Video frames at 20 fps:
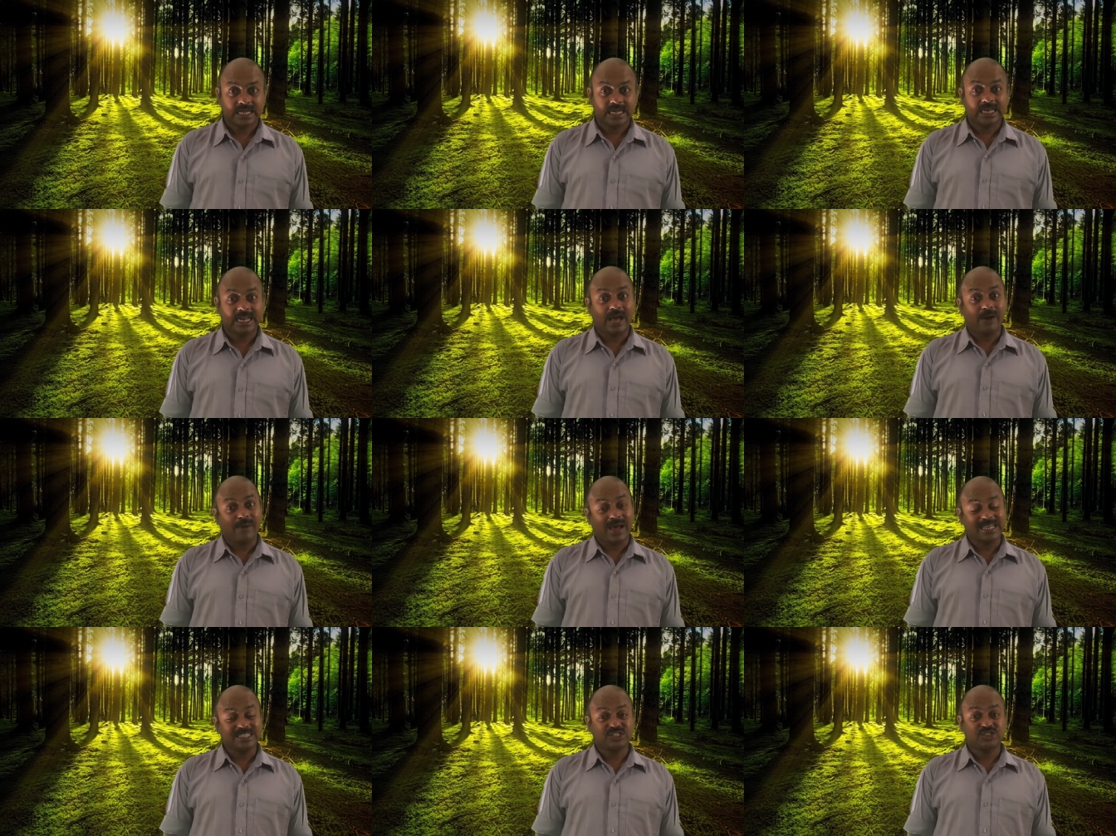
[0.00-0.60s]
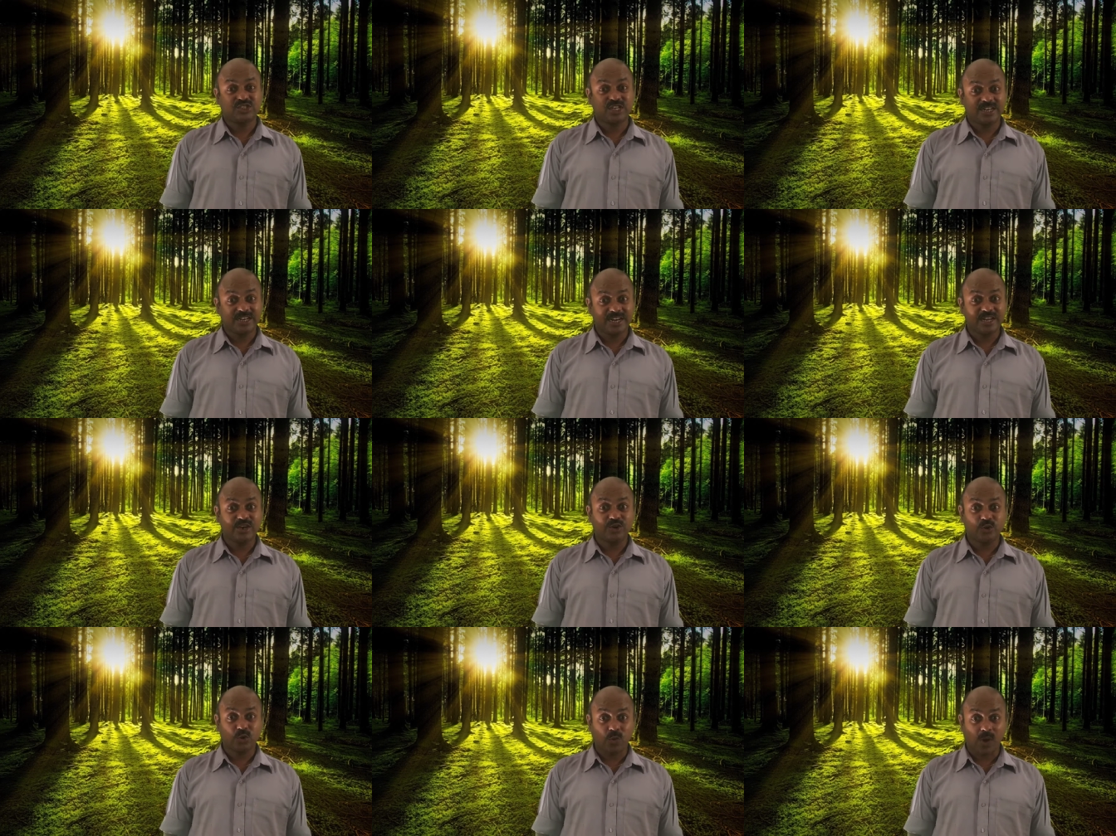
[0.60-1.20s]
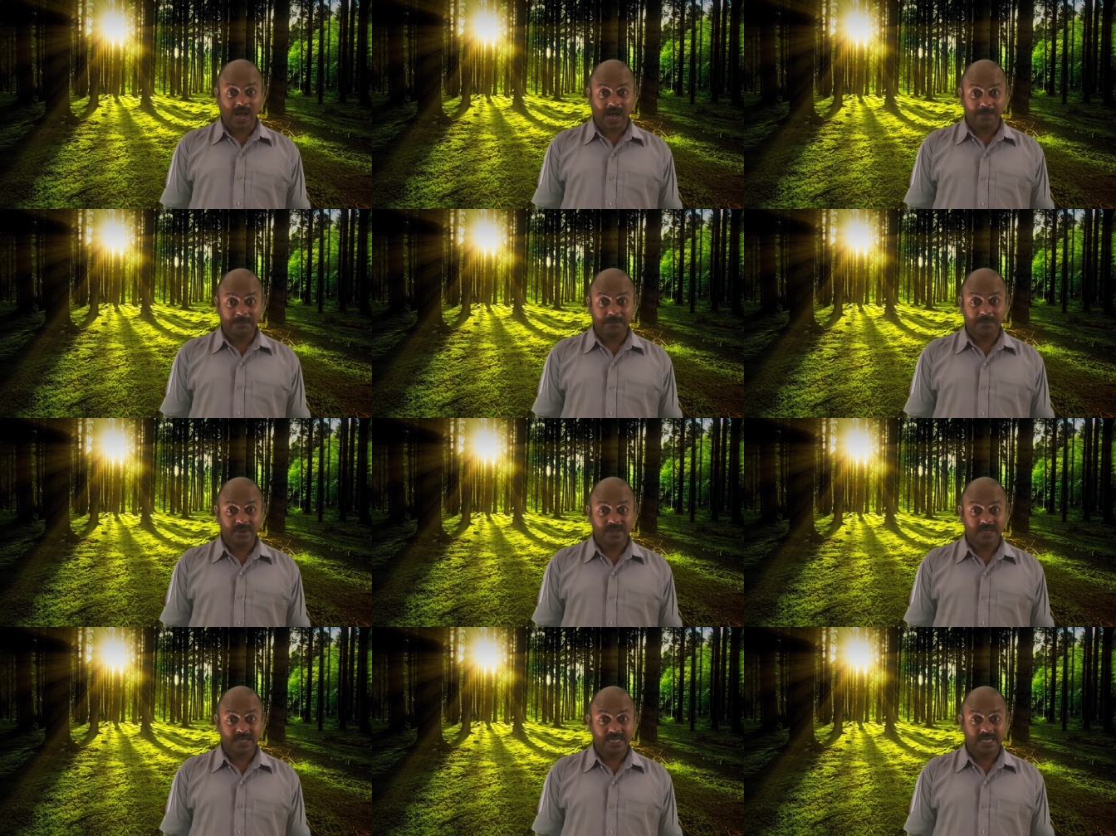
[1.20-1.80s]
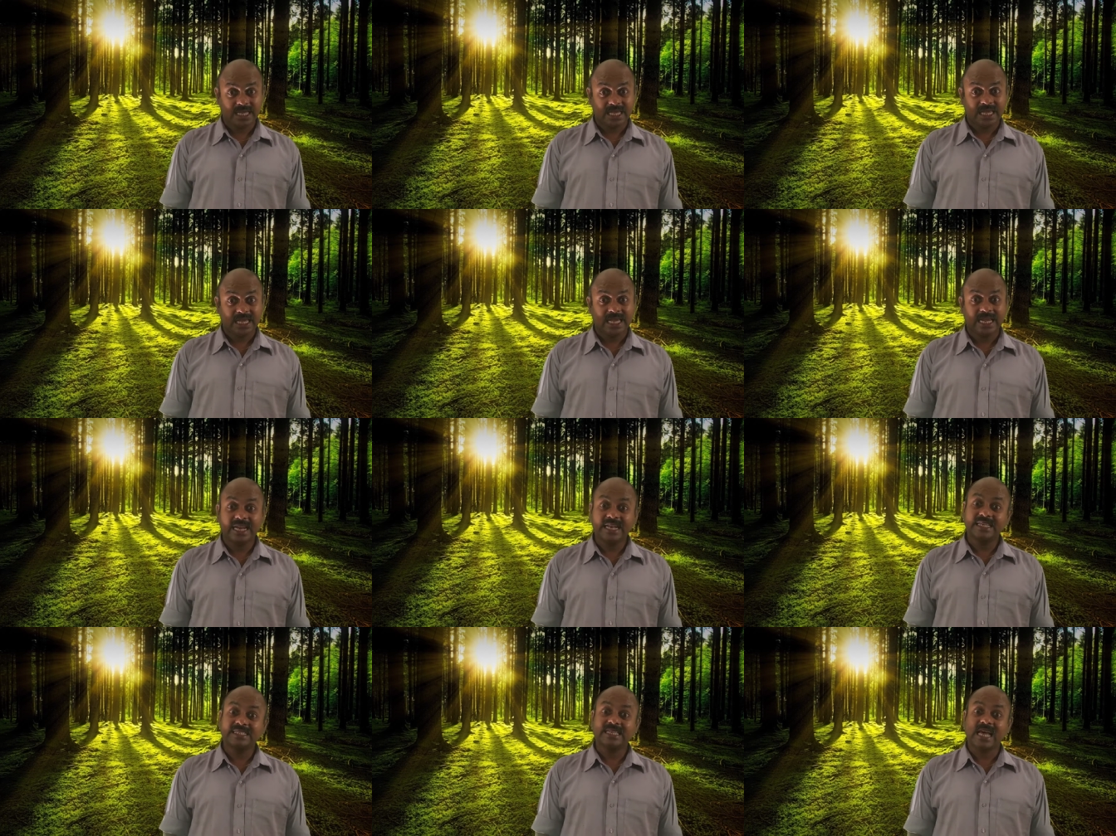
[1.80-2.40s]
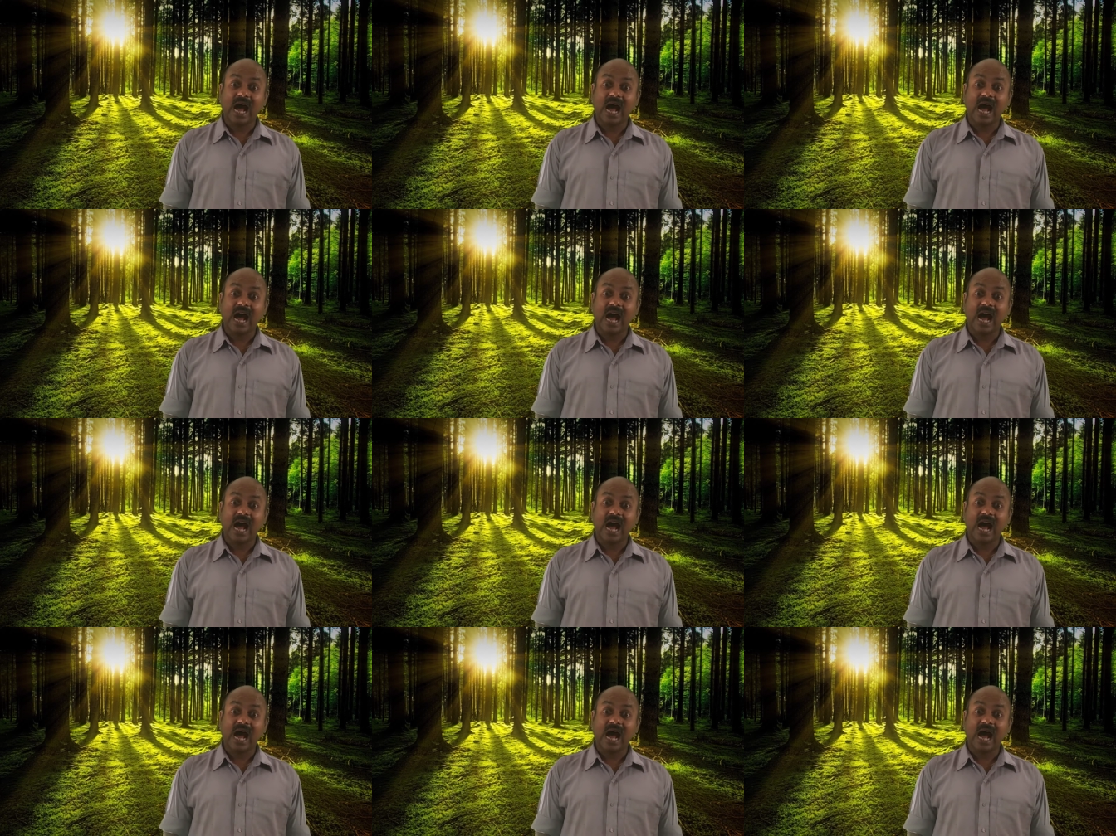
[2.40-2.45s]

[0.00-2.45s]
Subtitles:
Now, as children grow up, it is